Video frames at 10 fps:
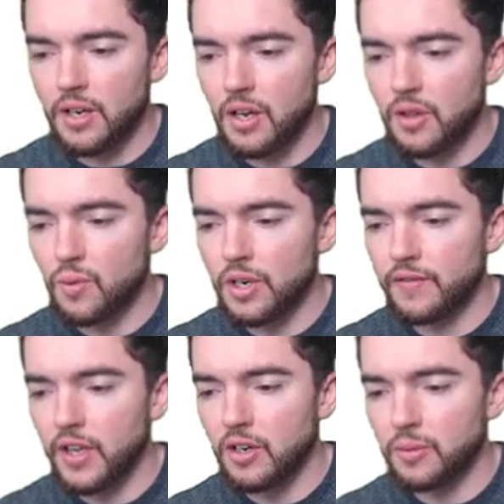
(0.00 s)
another one
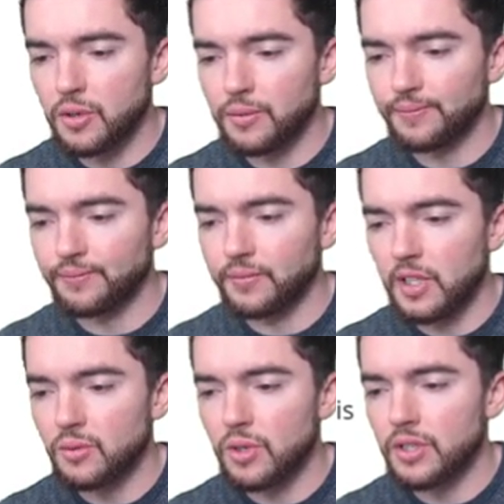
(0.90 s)
available.
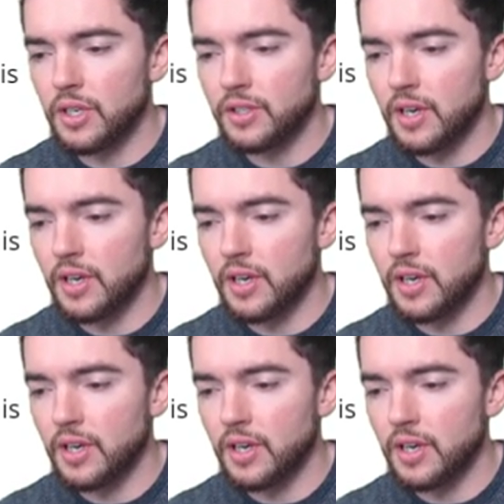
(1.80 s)
This one does